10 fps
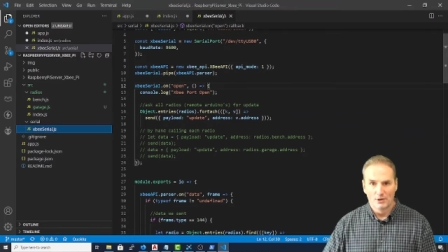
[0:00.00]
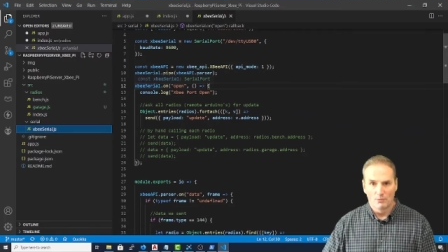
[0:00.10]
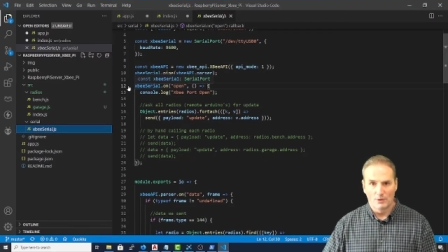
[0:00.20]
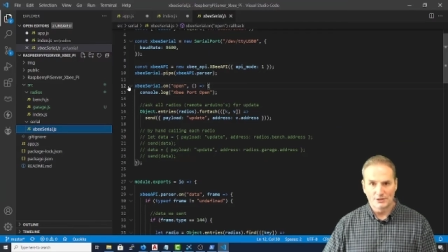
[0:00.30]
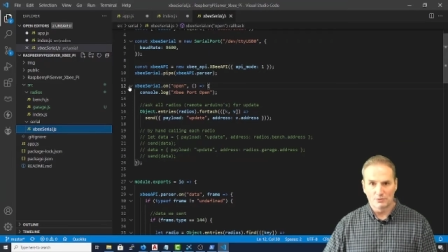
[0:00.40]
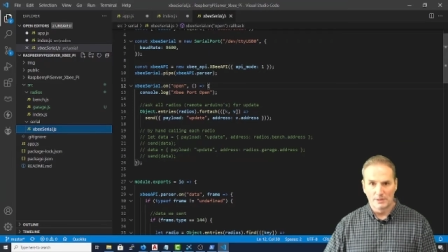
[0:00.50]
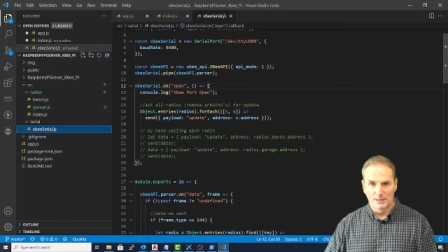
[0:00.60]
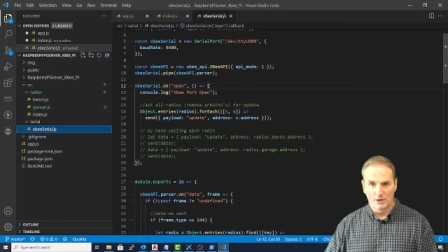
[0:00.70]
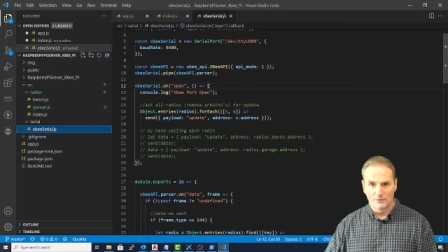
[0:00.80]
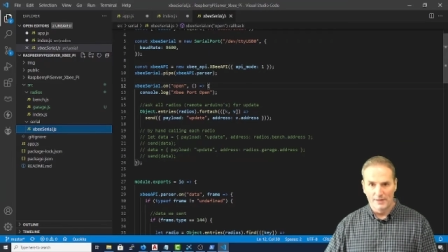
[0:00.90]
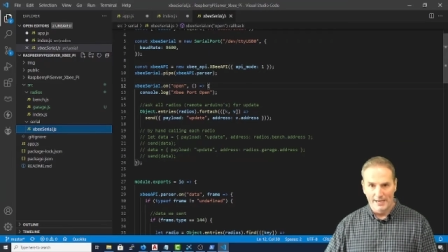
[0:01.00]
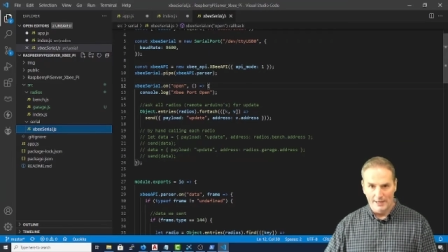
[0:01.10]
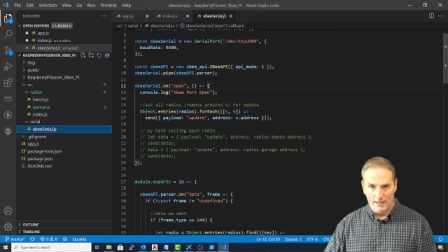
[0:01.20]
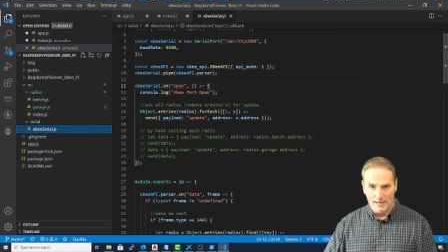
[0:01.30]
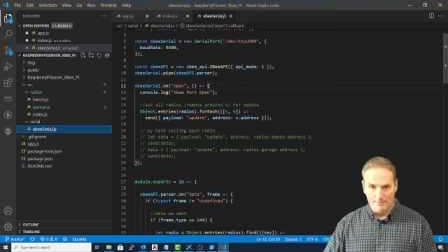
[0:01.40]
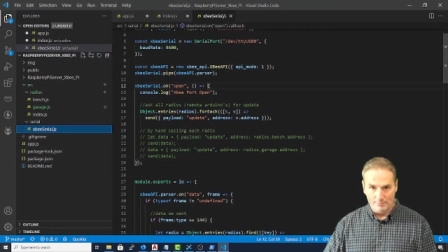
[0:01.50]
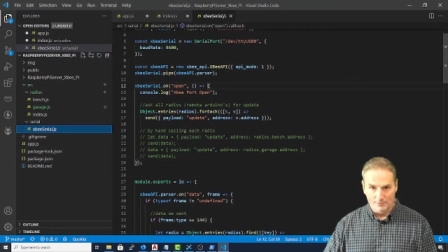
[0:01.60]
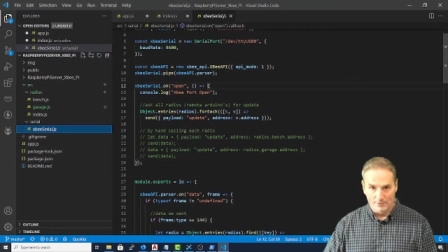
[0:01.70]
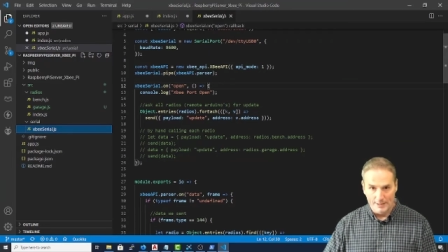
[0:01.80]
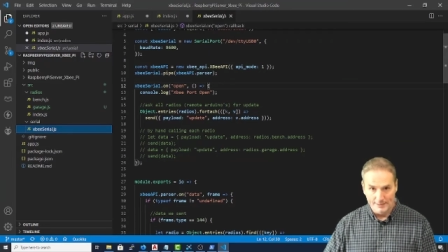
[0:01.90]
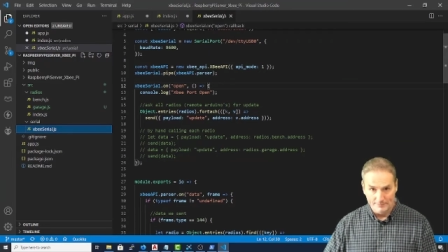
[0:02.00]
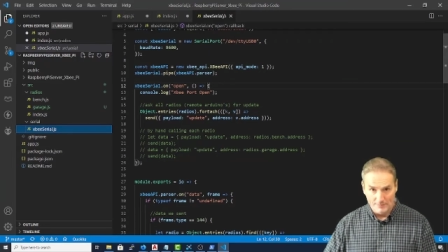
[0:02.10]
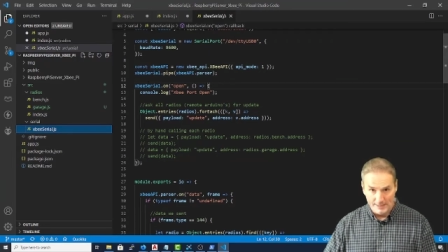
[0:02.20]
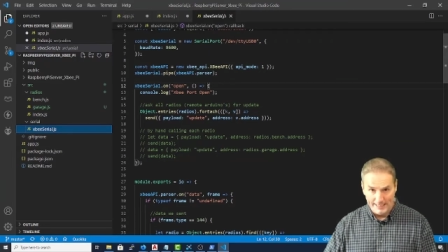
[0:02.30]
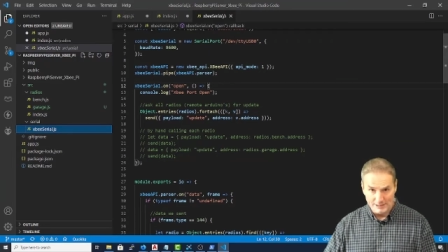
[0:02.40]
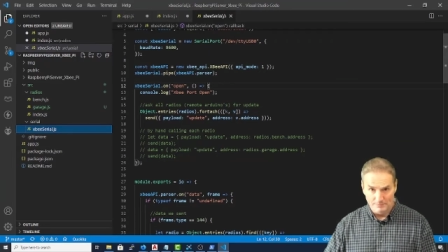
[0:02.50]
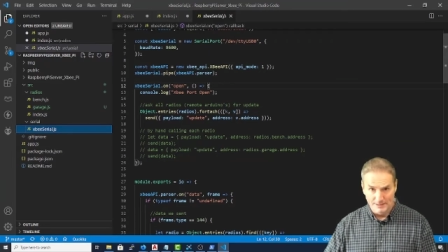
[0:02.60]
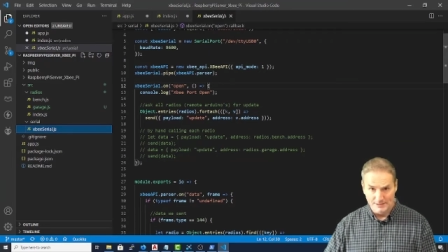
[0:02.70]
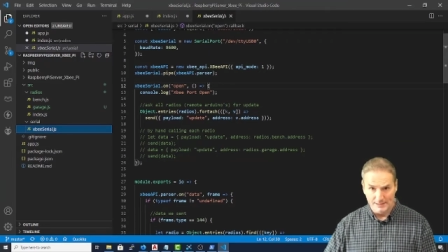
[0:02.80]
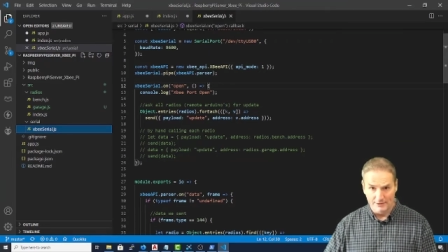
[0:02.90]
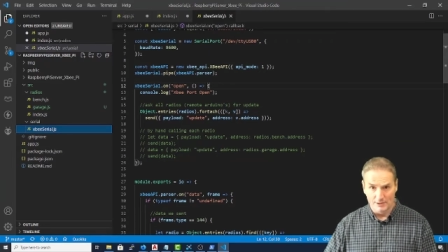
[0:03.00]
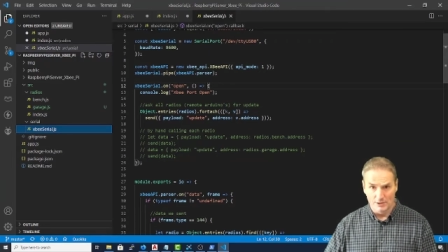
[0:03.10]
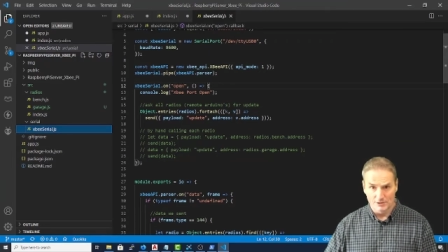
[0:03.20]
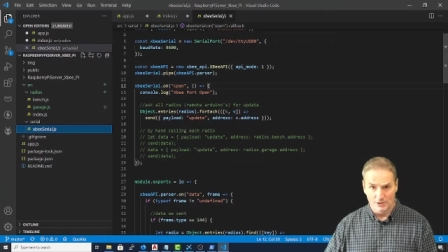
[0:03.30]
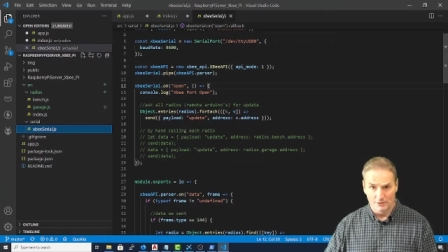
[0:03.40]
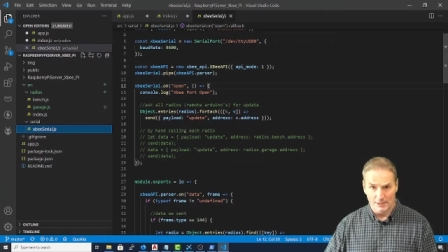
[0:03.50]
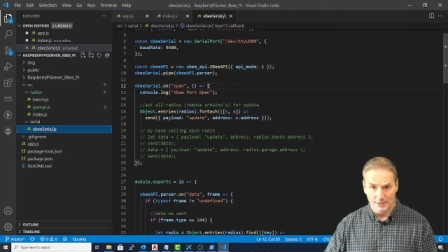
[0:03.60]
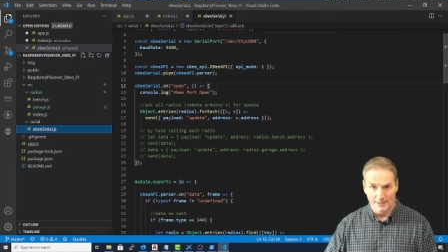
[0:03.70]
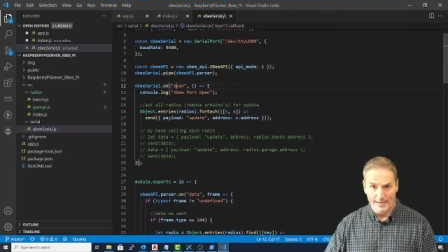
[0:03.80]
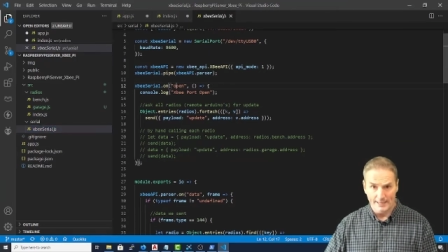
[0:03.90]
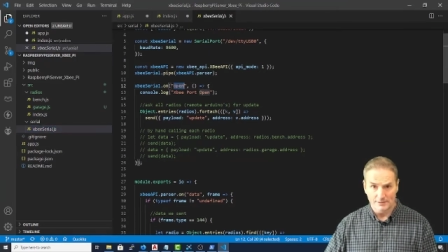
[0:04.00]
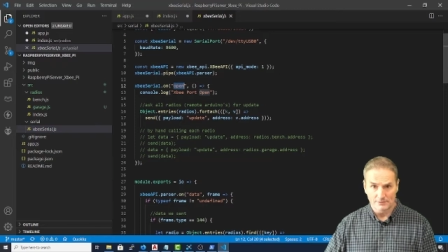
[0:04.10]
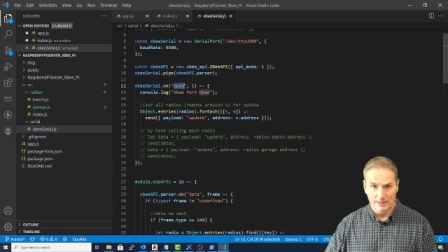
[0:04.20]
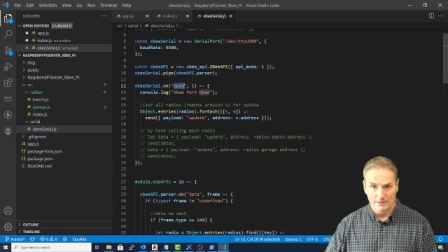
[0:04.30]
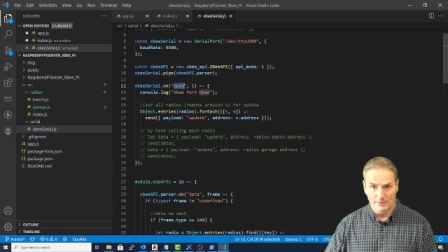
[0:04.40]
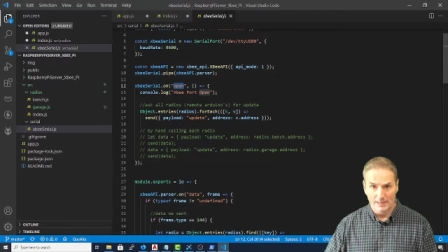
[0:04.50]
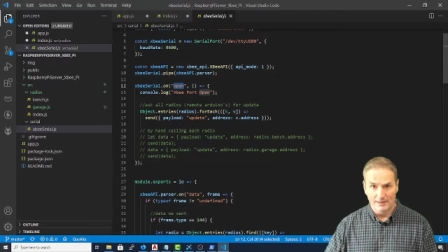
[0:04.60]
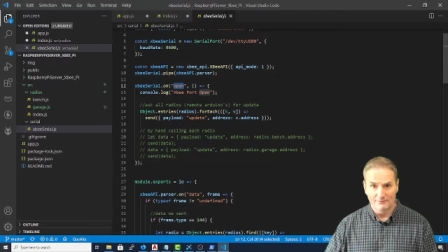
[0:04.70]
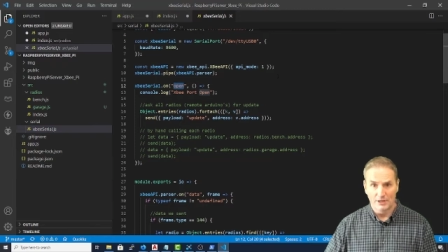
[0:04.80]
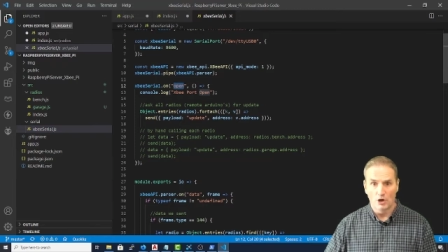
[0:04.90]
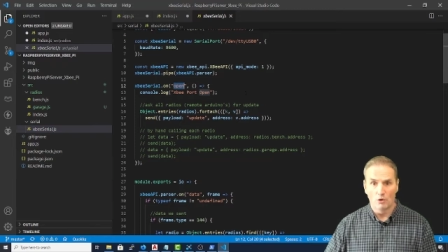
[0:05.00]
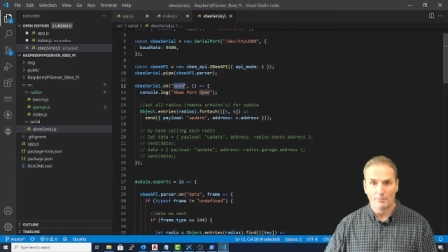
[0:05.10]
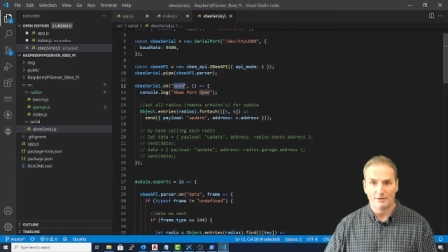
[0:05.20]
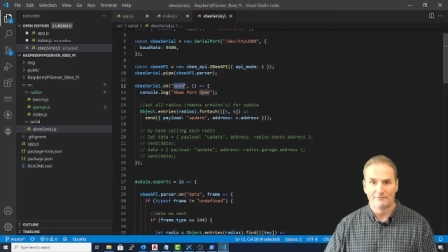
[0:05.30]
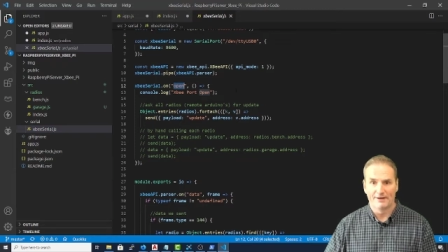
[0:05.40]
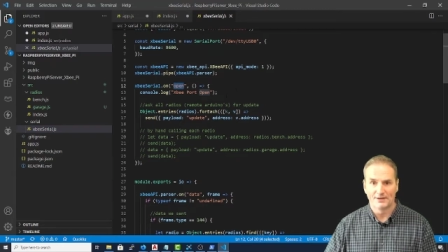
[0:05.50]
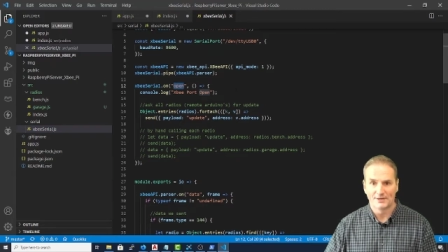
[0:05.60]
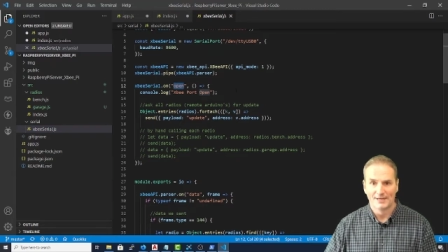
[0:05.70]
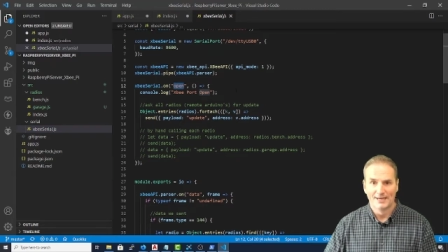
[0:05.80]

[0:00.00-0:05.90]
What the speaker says: once we load that up, right, the Xbee Serial is going to connect, right? We have the open event,